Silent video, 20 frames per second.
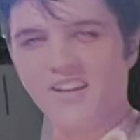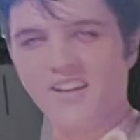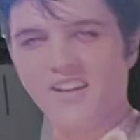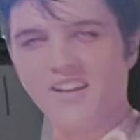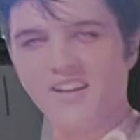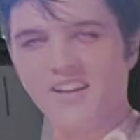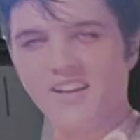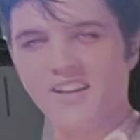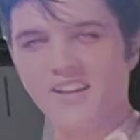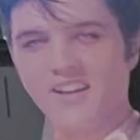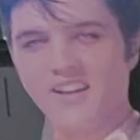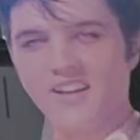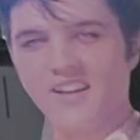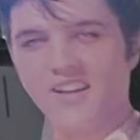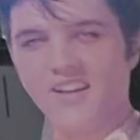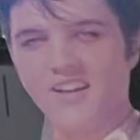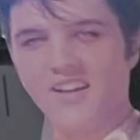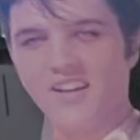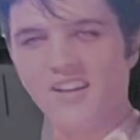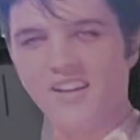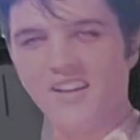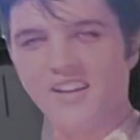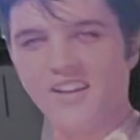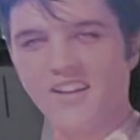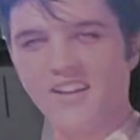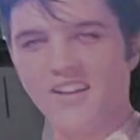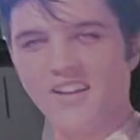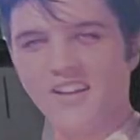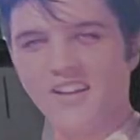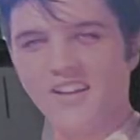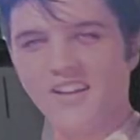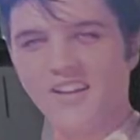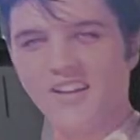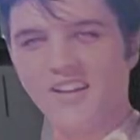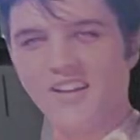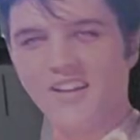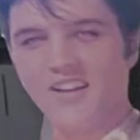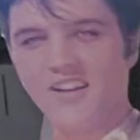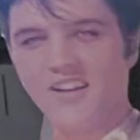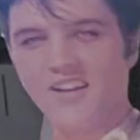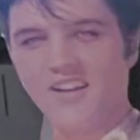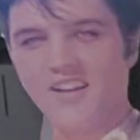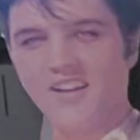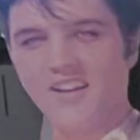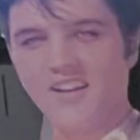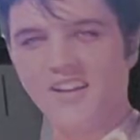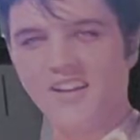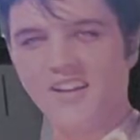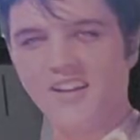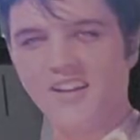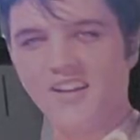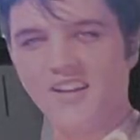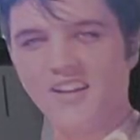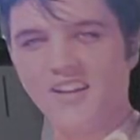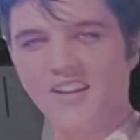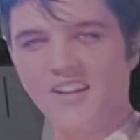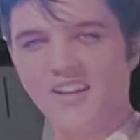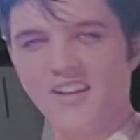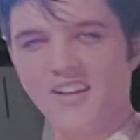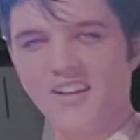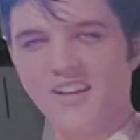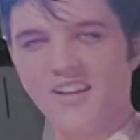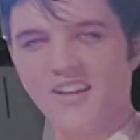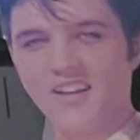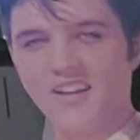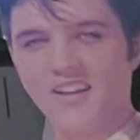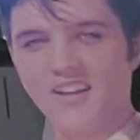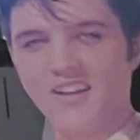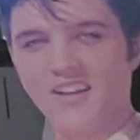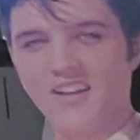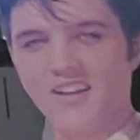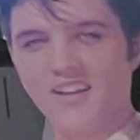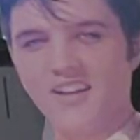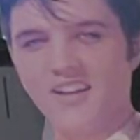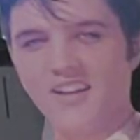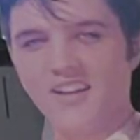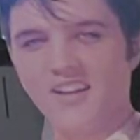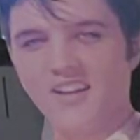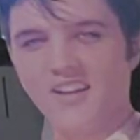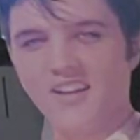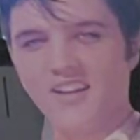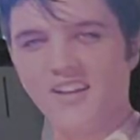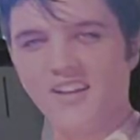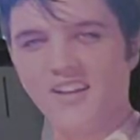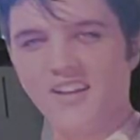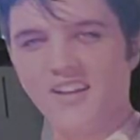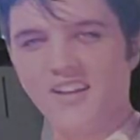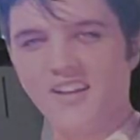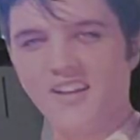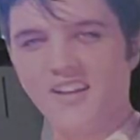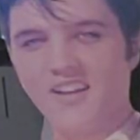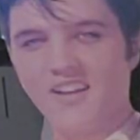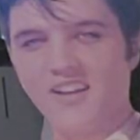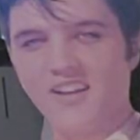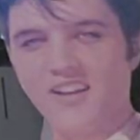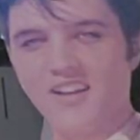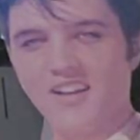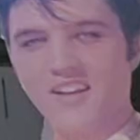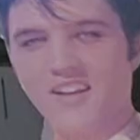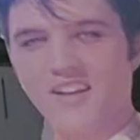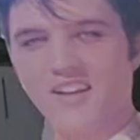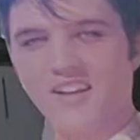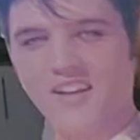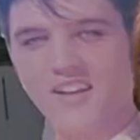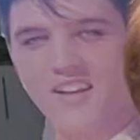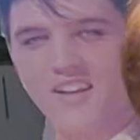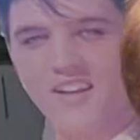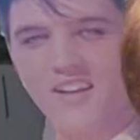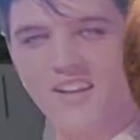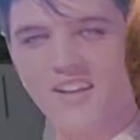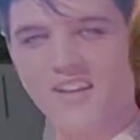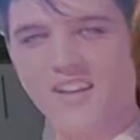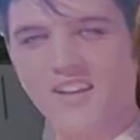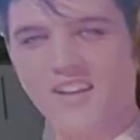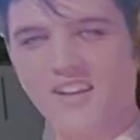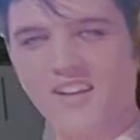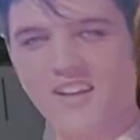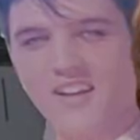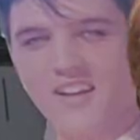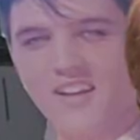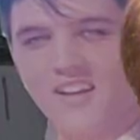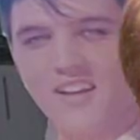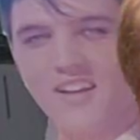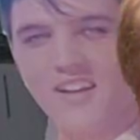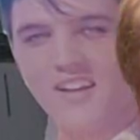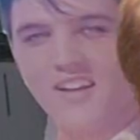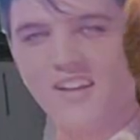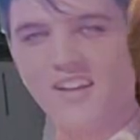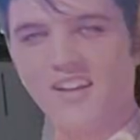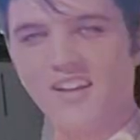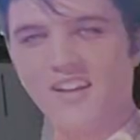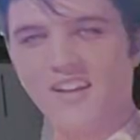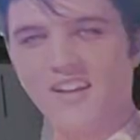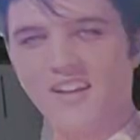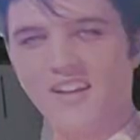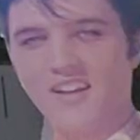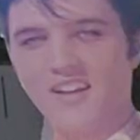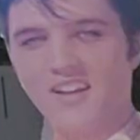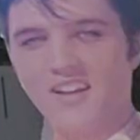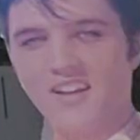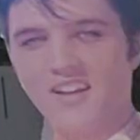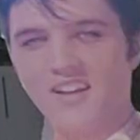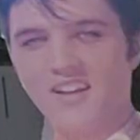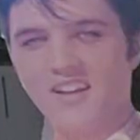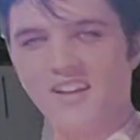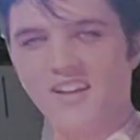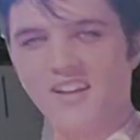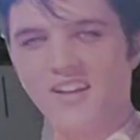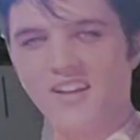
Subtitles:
[no speech]